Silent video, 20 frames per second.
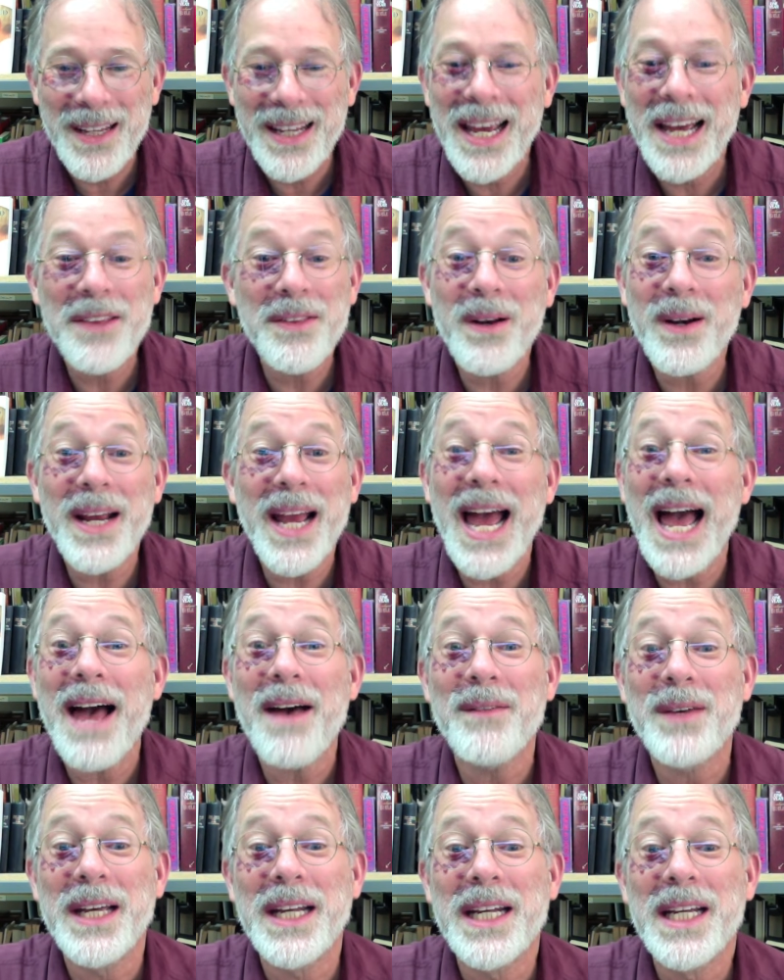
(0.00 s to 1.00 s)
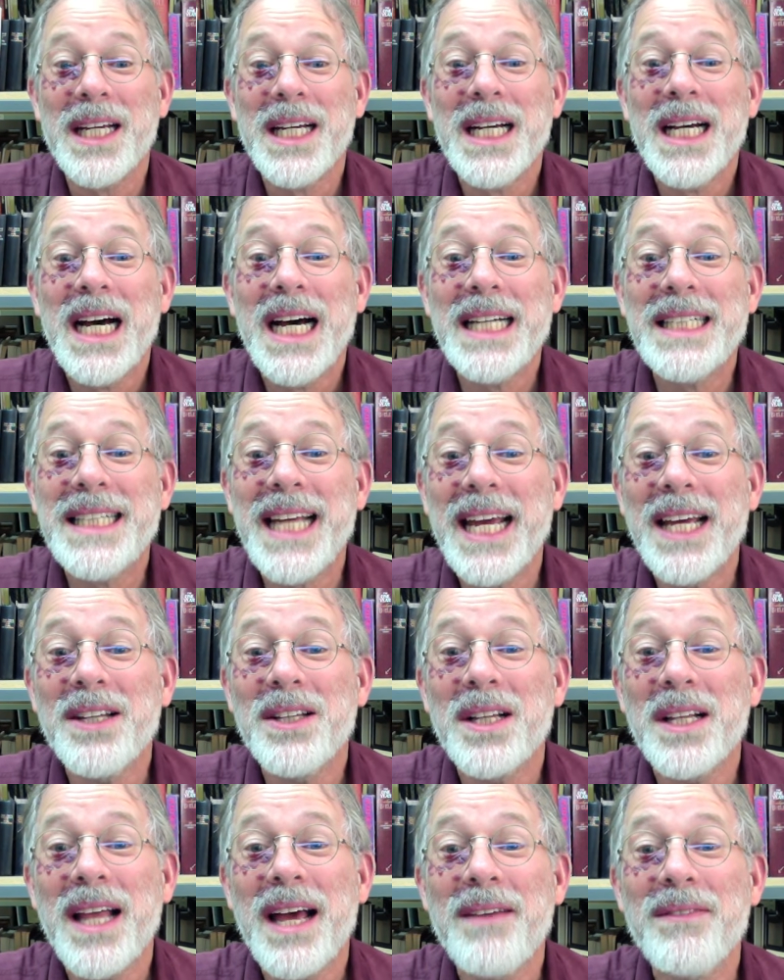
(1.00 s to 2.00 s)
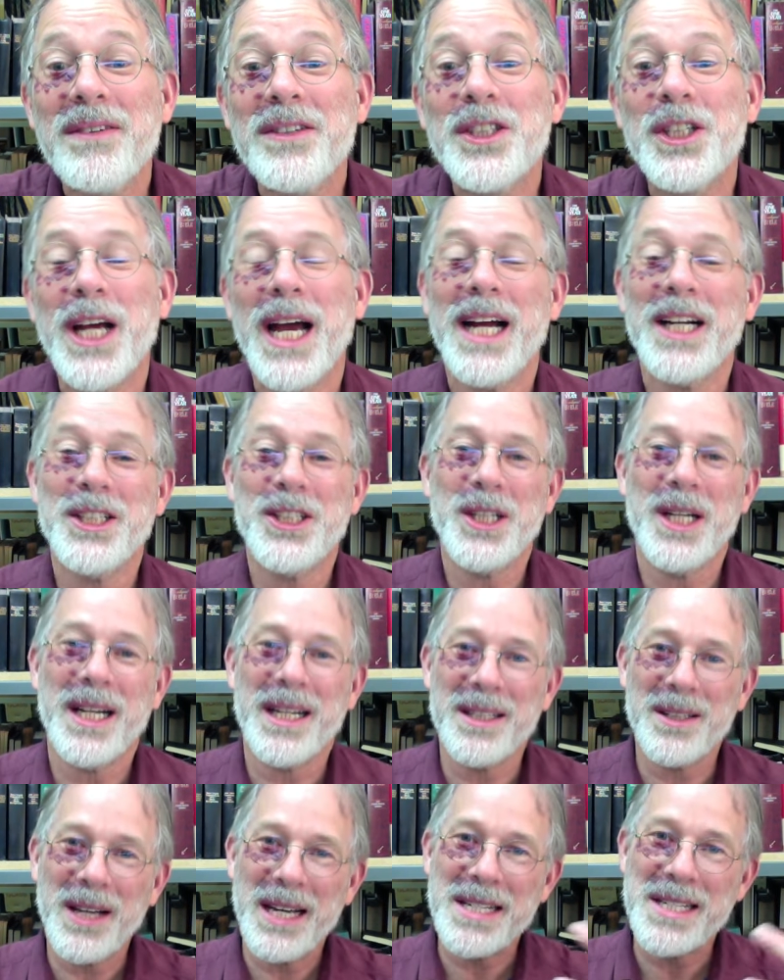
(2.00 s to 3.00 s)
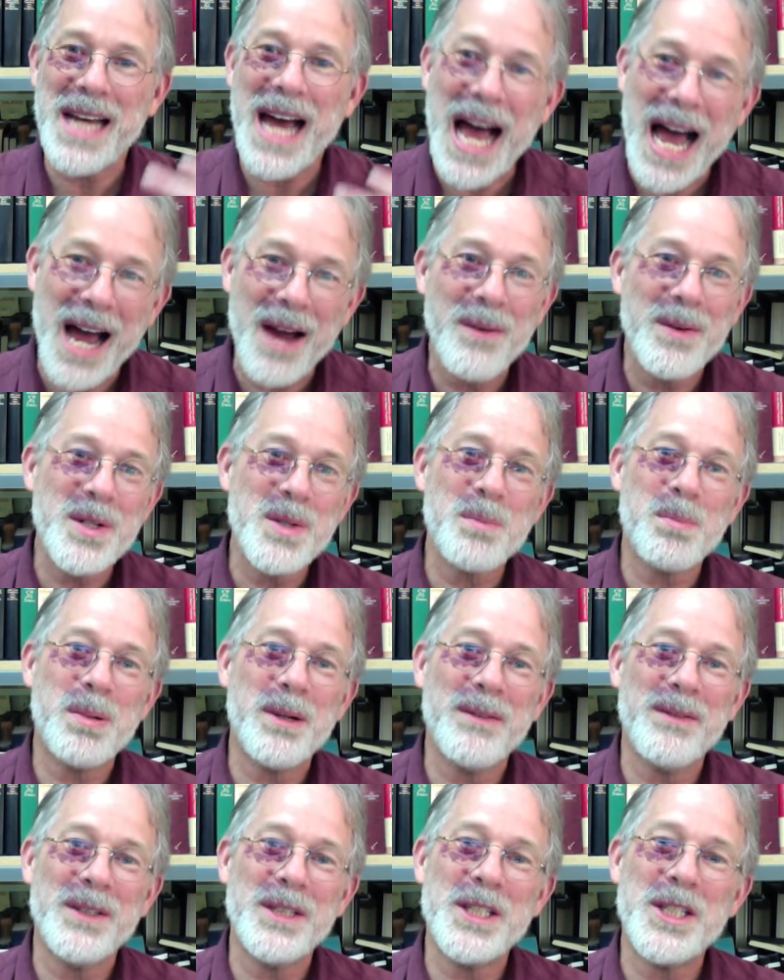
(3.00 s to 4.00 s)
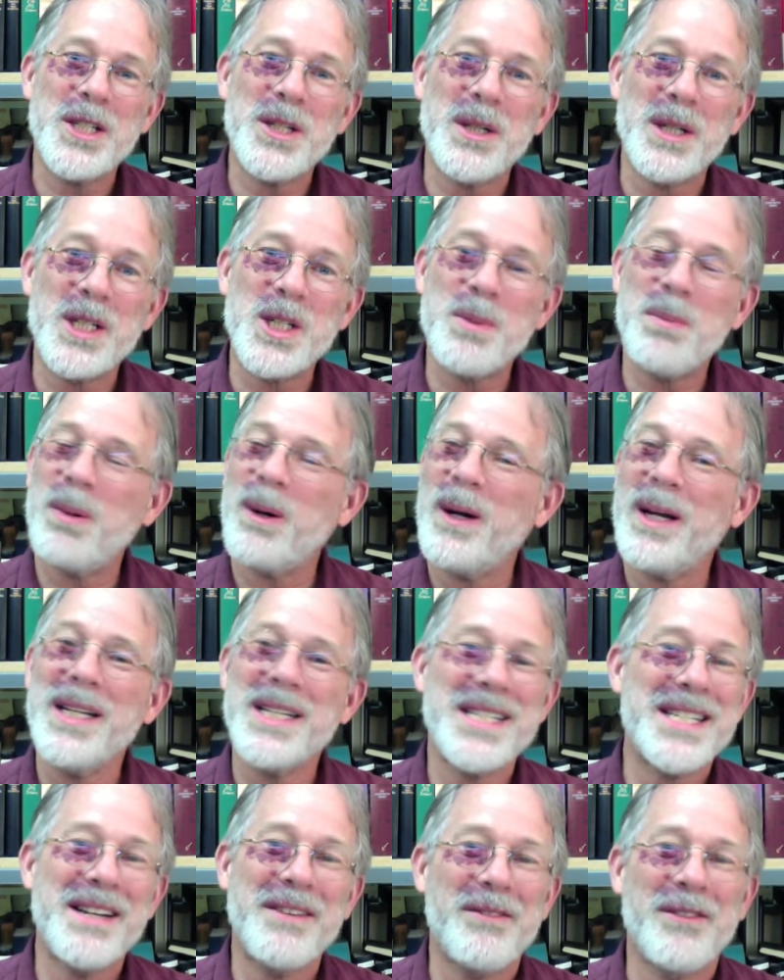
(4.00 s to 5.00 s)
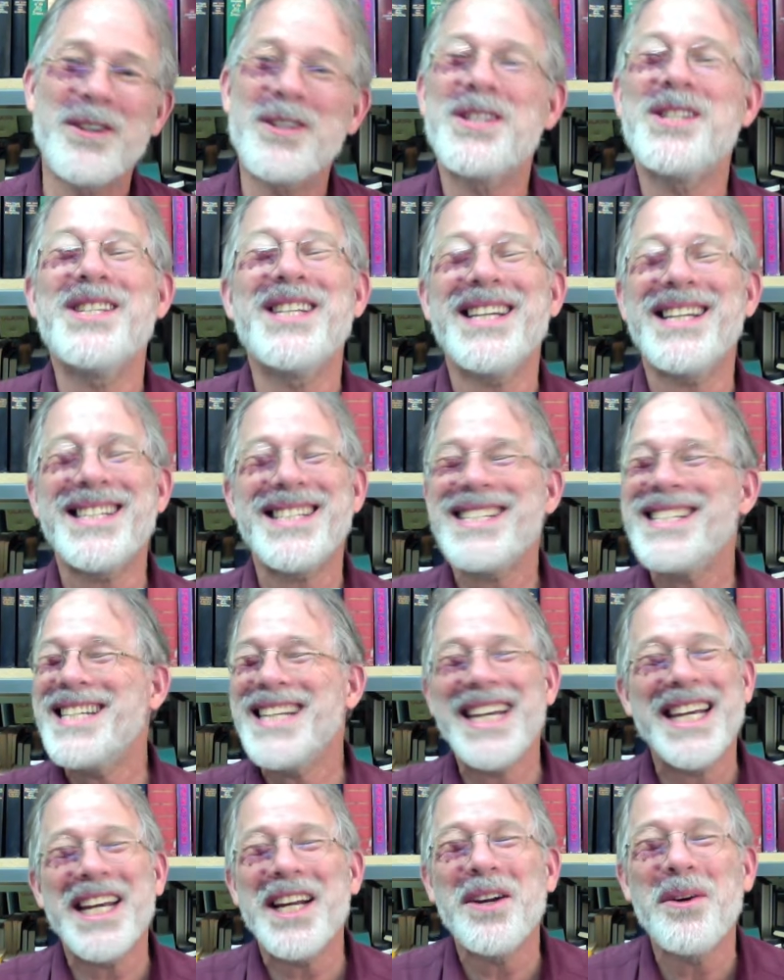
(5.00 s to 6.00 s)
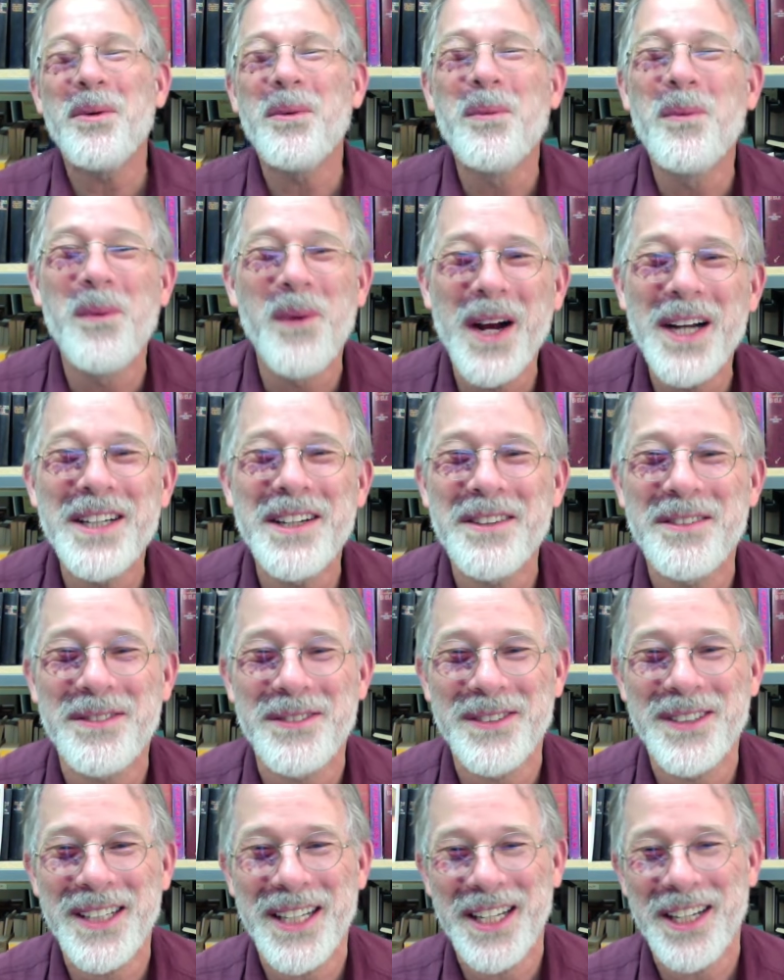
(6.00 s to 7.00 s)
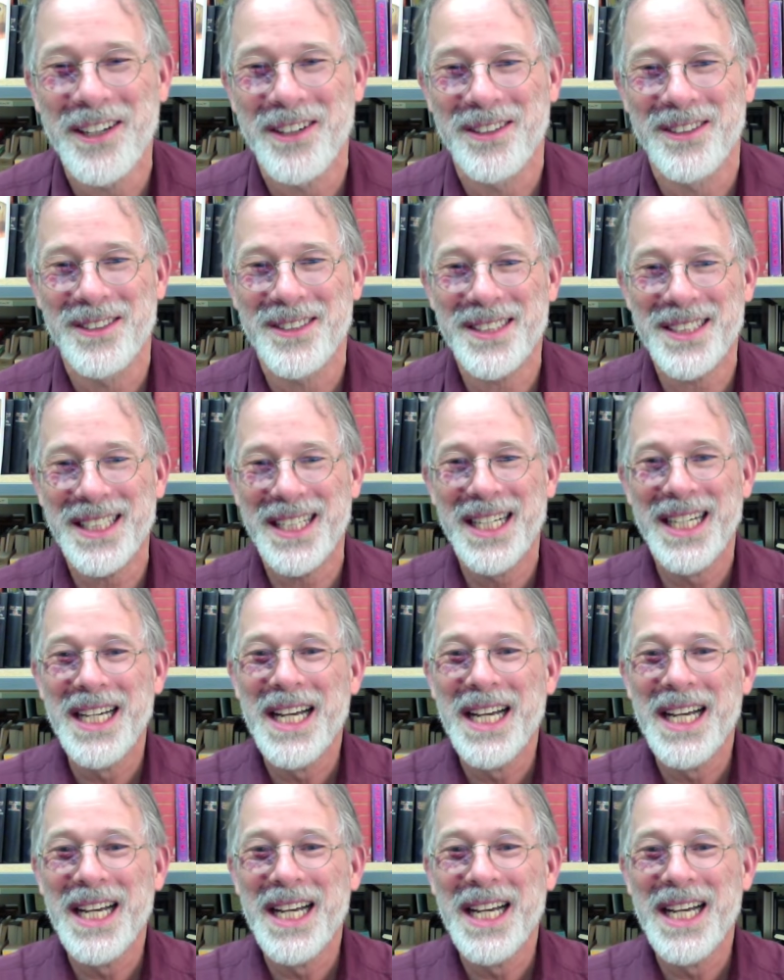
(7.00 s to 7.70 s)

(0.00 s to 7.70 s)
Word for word: And there you have it a day in the life of Jack Chick, as I was privileged to experience it for 16 wonderful years.